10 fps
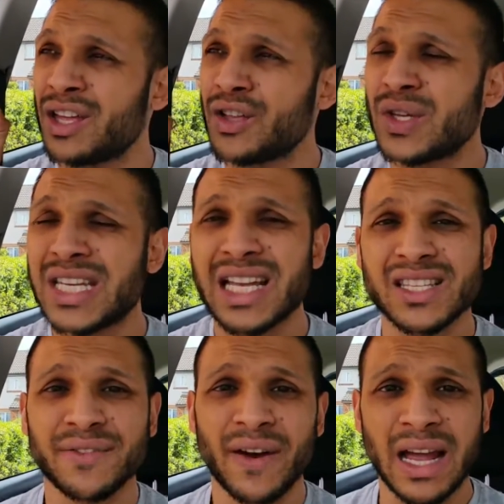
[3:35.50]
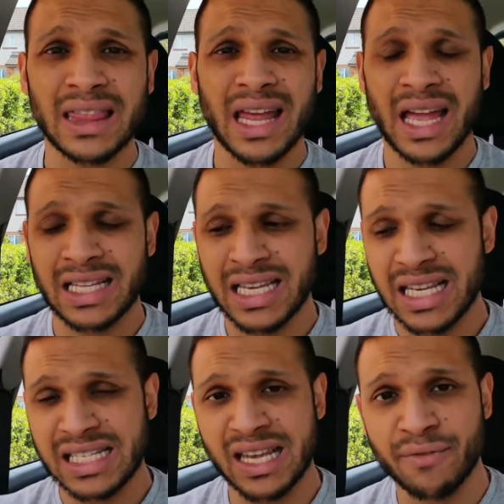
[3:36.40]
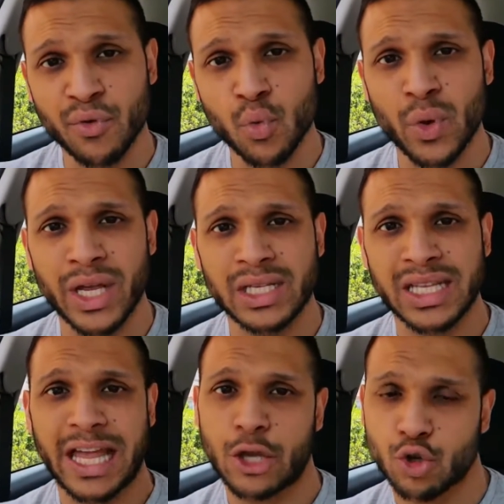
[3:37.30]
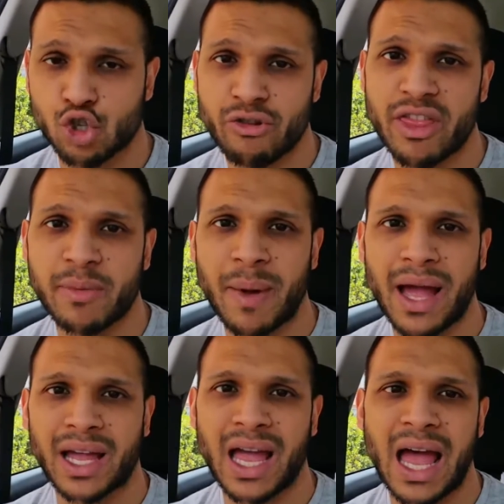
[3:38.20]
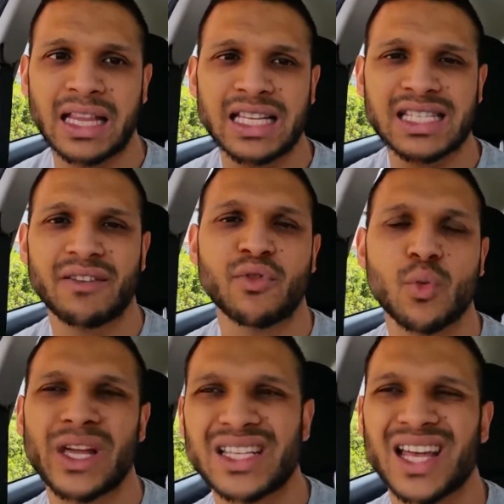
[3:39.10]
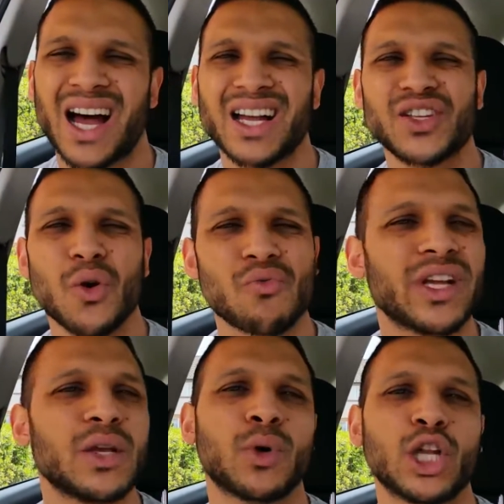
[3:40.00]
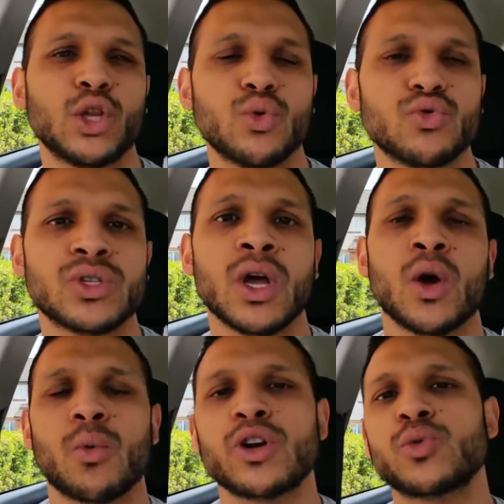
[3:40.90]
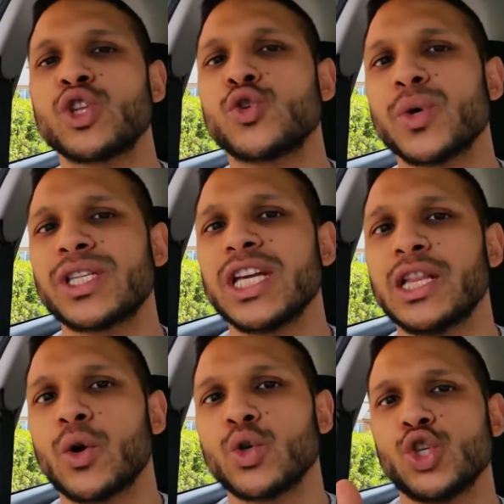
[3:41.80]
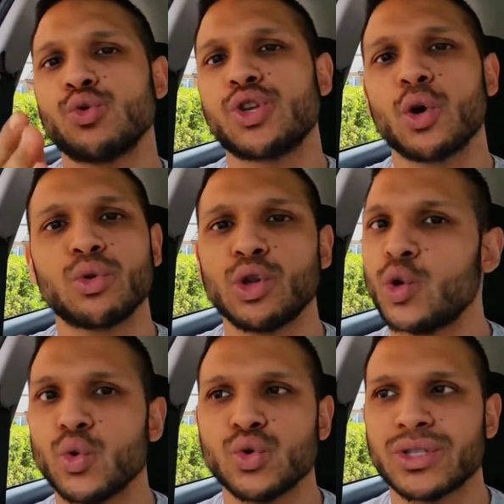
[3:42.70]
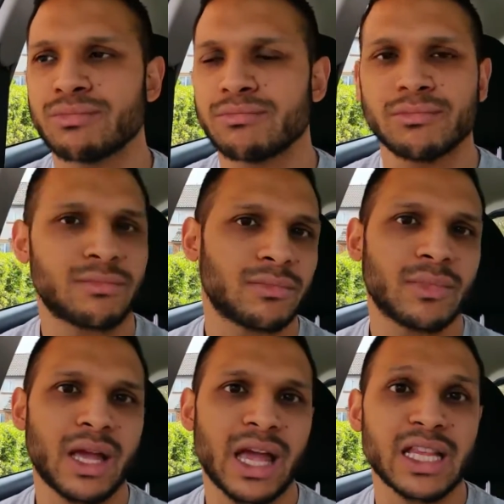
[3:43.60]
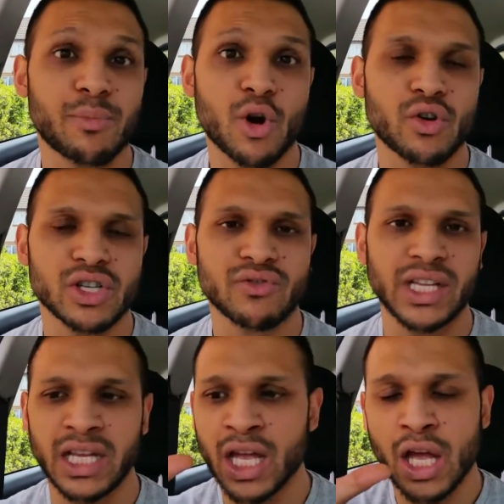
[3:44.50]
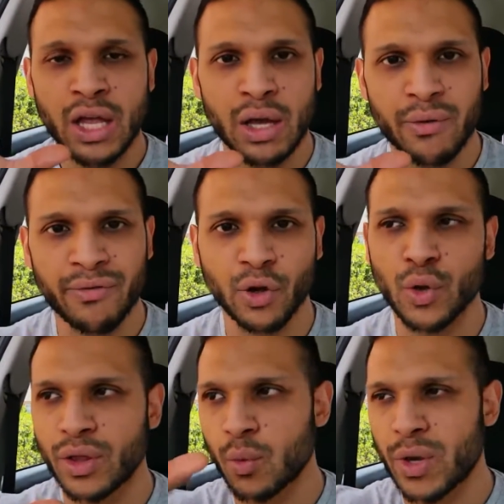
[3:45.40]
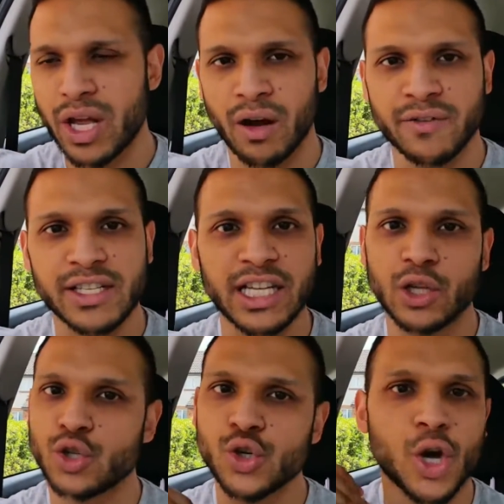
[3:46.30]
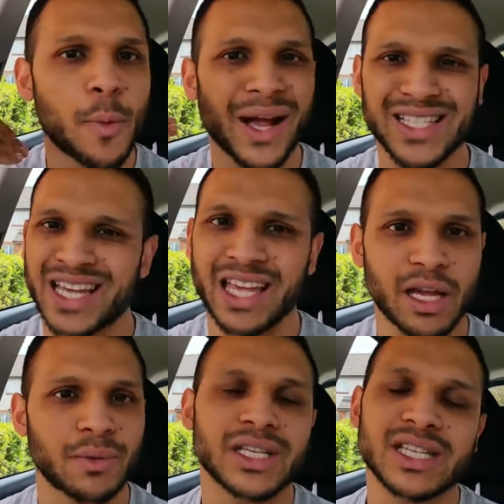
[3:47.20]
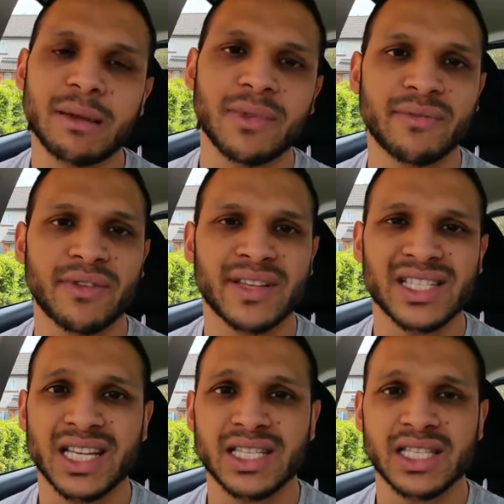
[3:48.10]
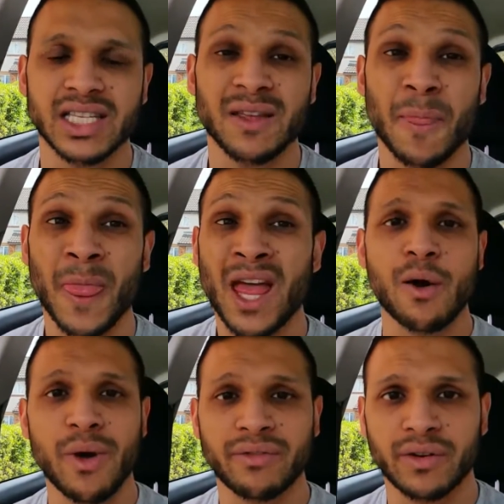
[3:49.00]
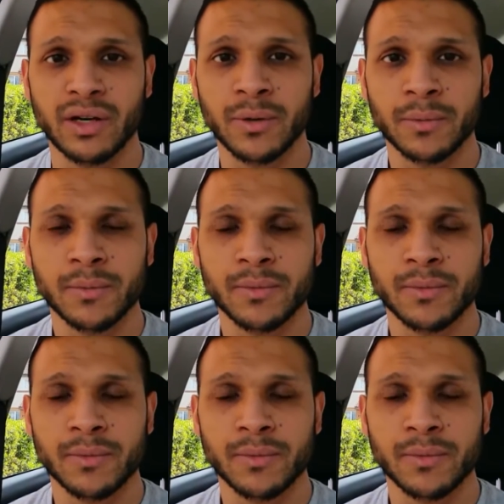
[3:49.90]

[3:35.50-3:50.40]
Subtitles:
you tend to find that it takes several weeks to get your strength back, and it's several weeks that I don't really want to lose. Whereas when you do a deload, you don't lose any progress really. Following the week after deload, you go back to hitting it with the same level of intensity. However,